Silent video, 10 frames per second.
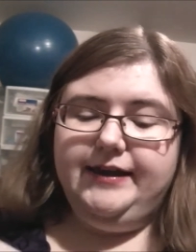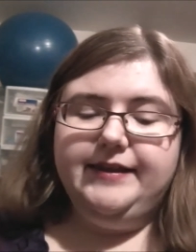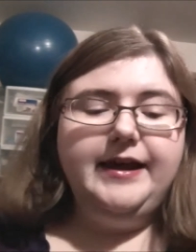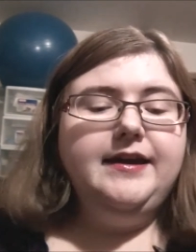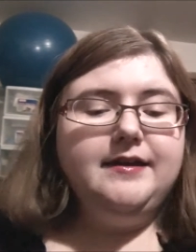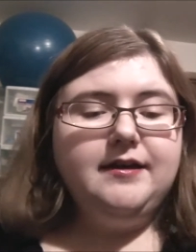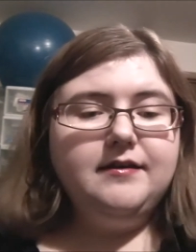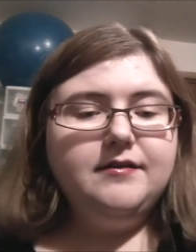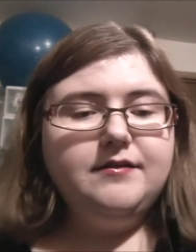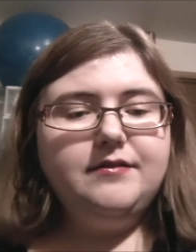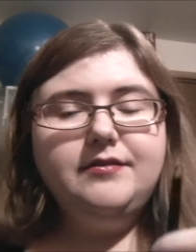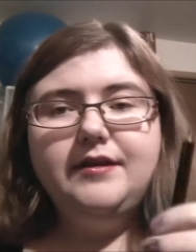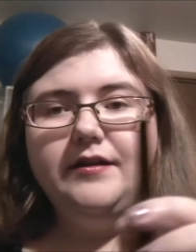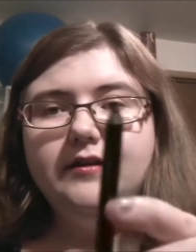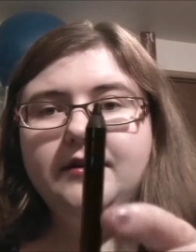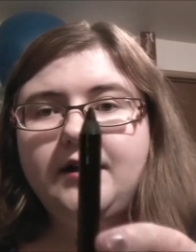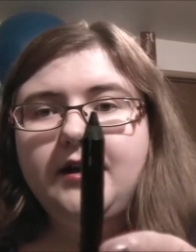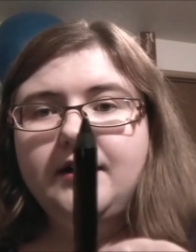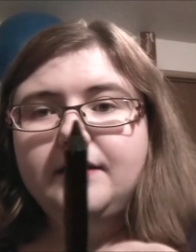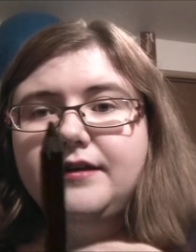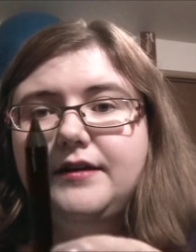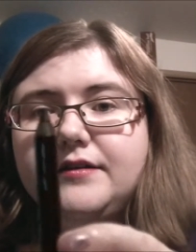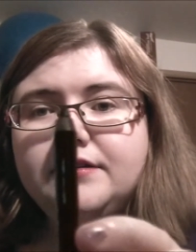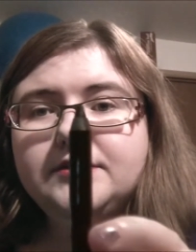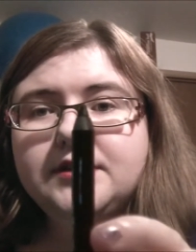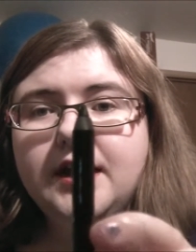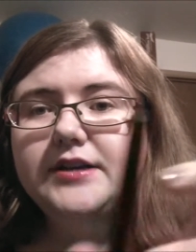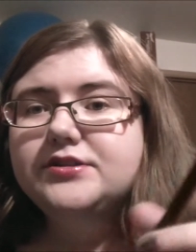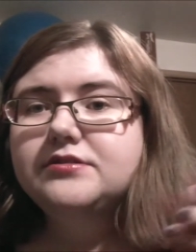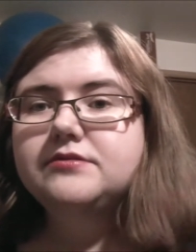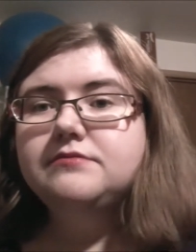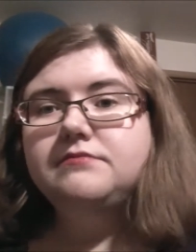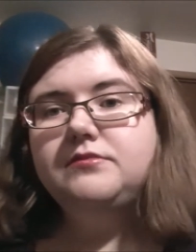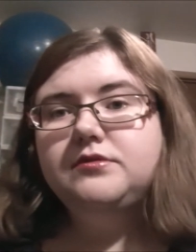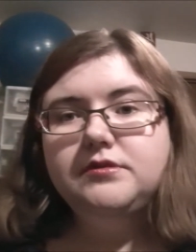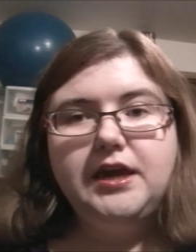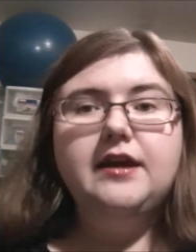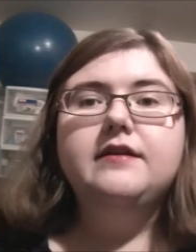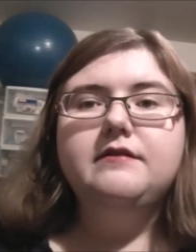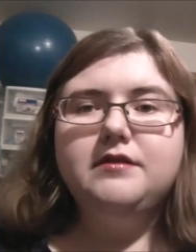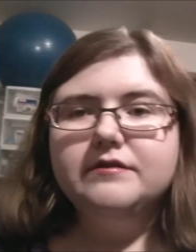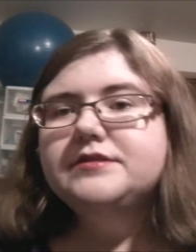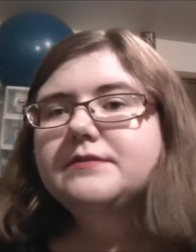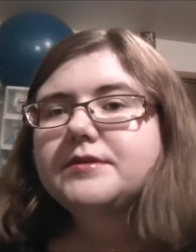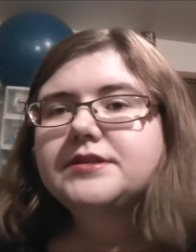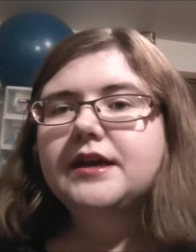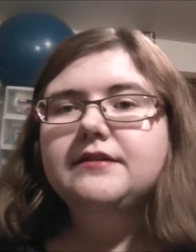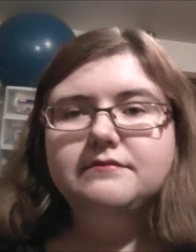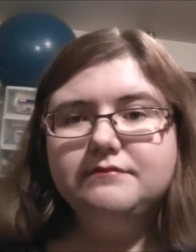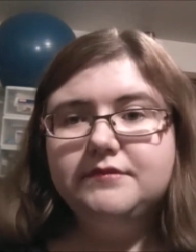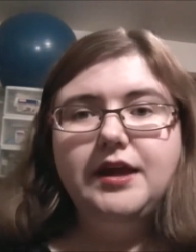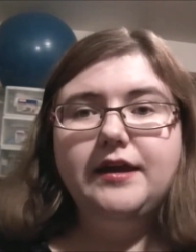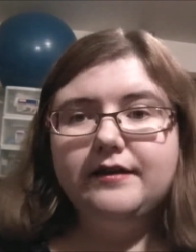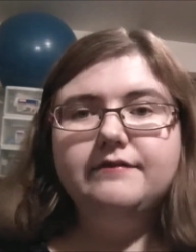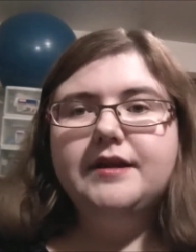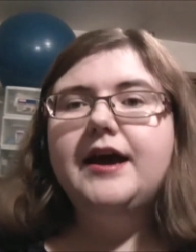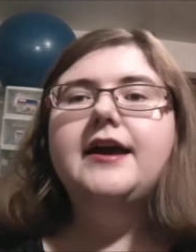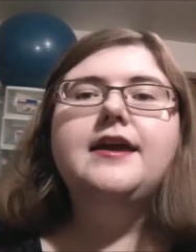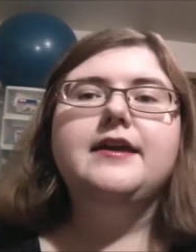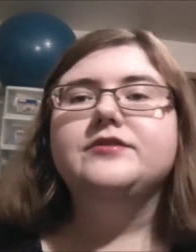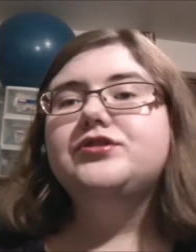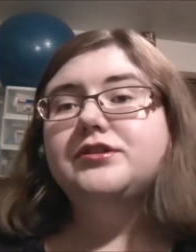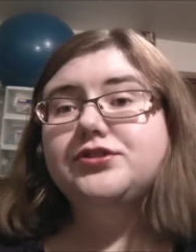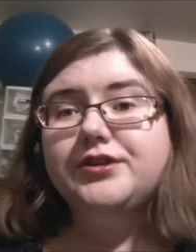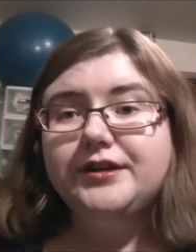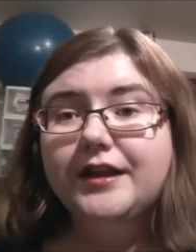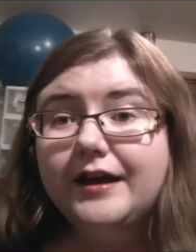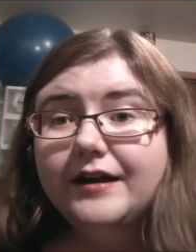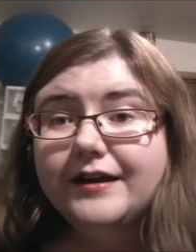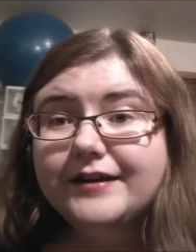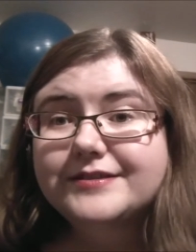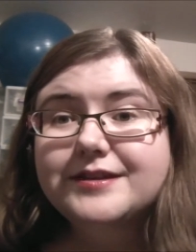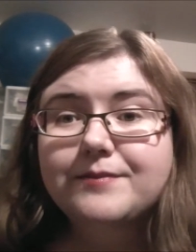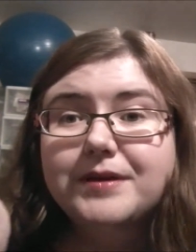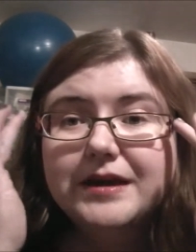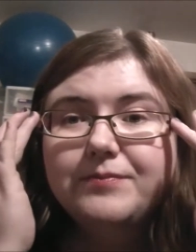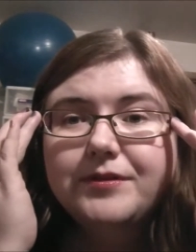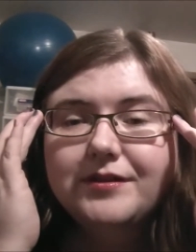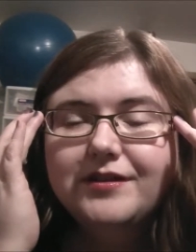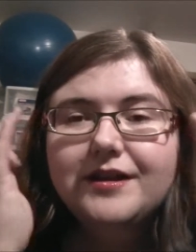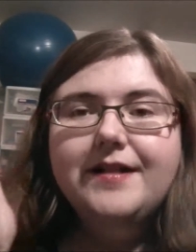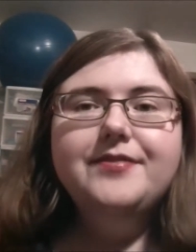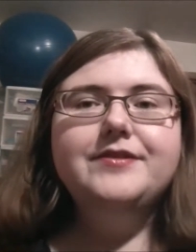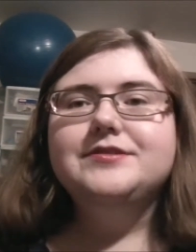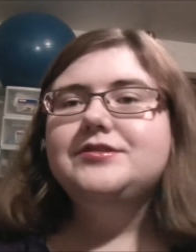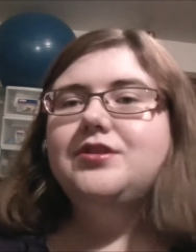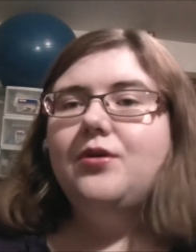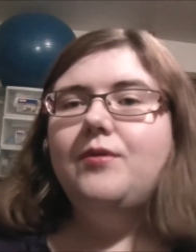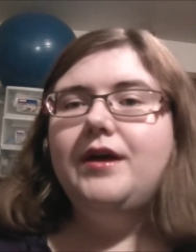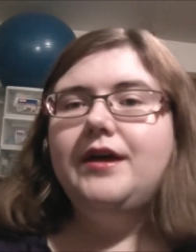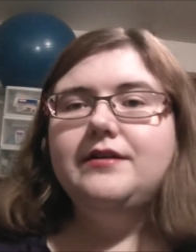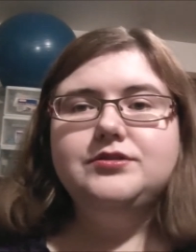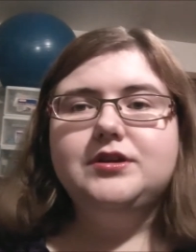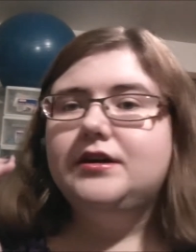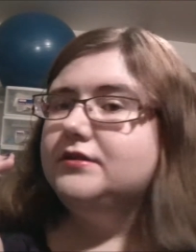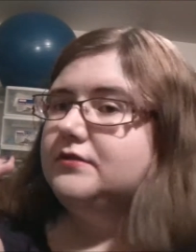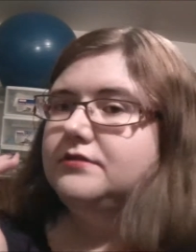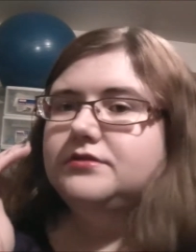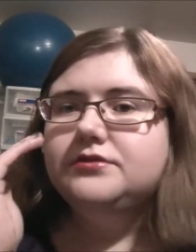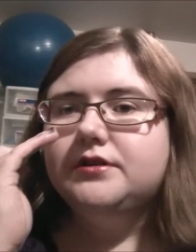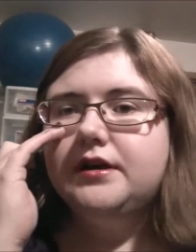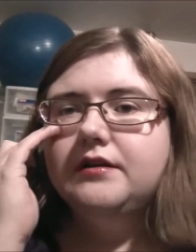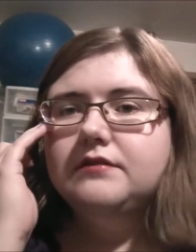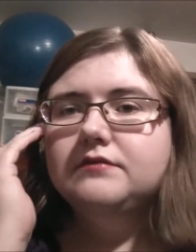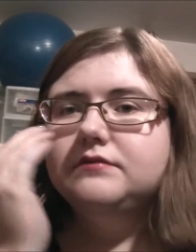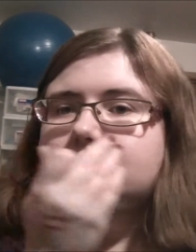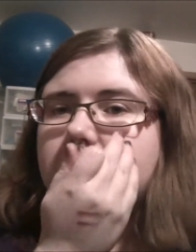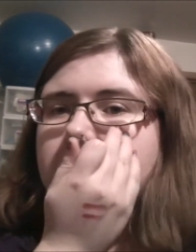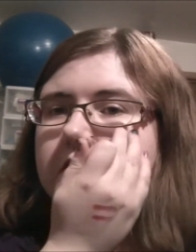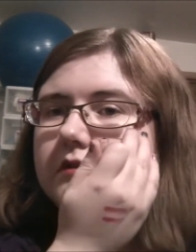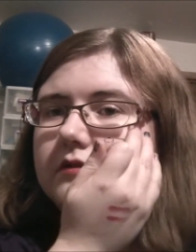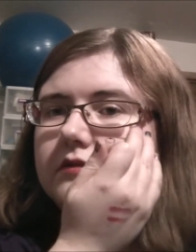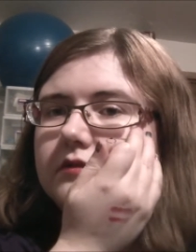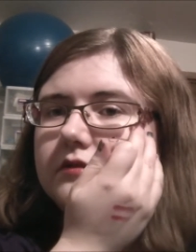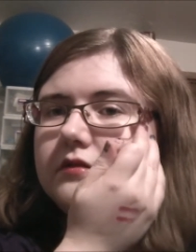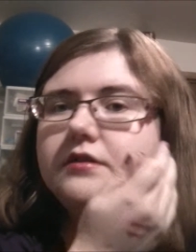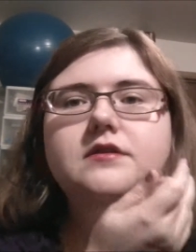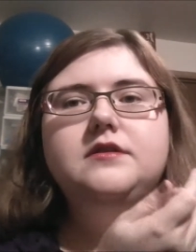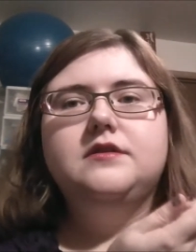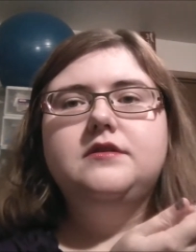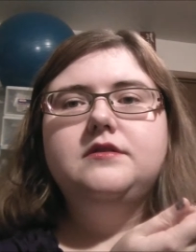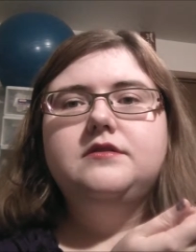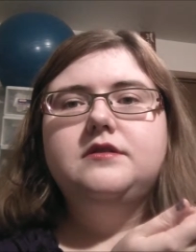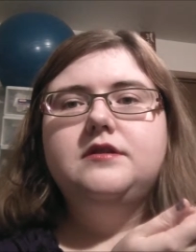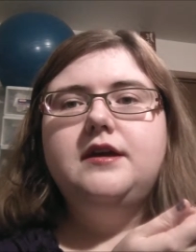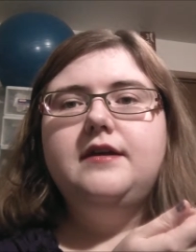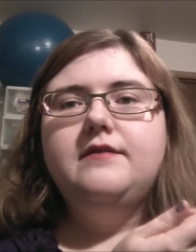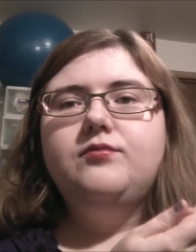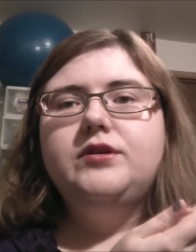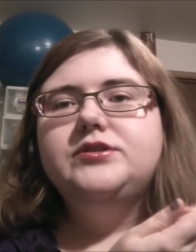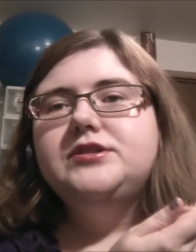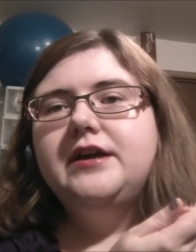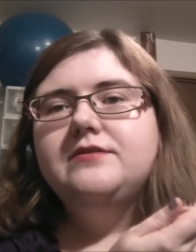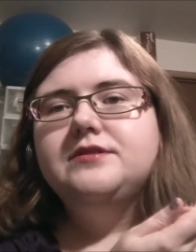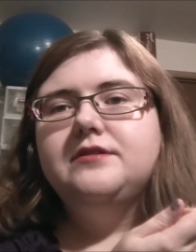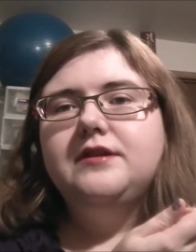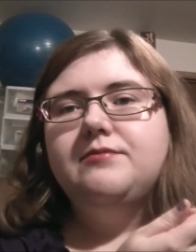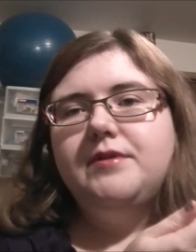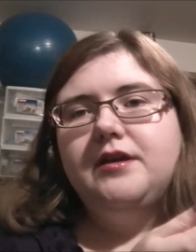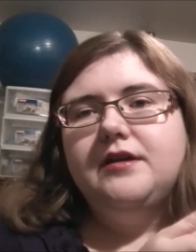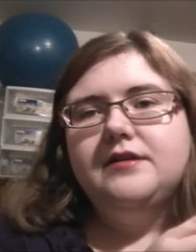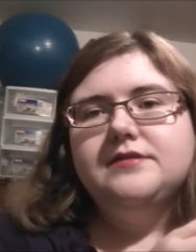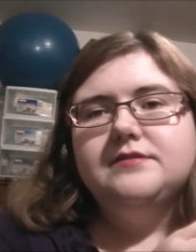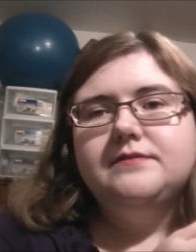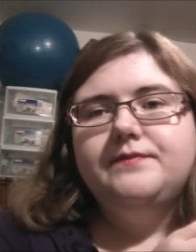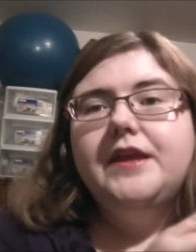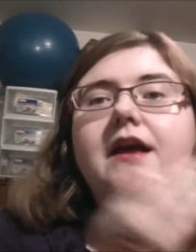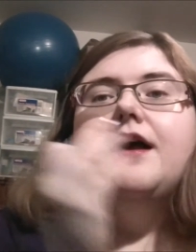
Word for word: I like their eyeliners. I just can't use them because I can't I can't draw straight lines on paper. There's no way I could draw straight. Huh. I have weird shadows underneath my eyes.